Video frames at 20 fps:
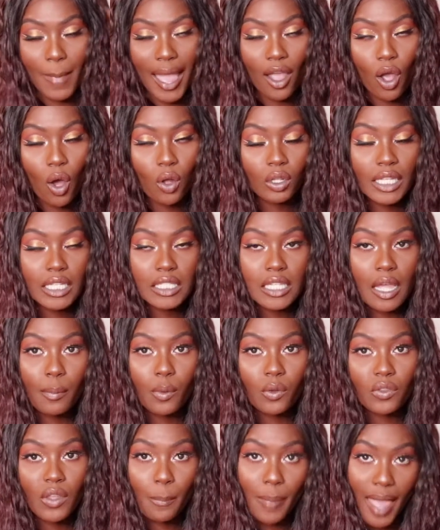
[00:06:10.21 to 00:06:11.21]
I only
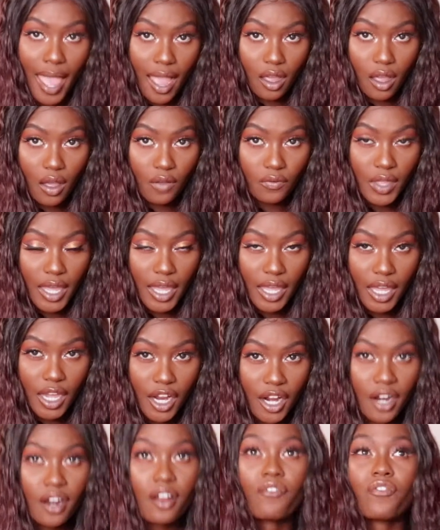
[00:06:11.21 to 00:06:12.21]
doubled the back of the
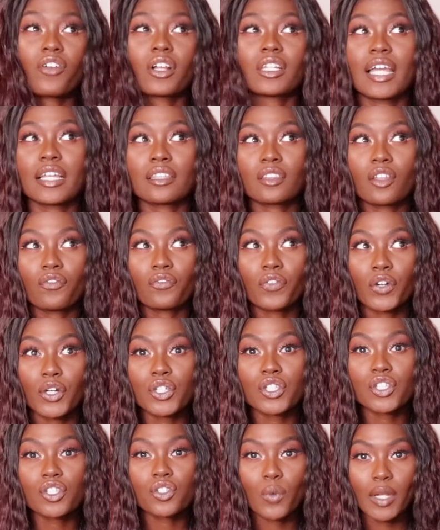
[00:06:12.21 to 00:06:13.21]
hair for like the first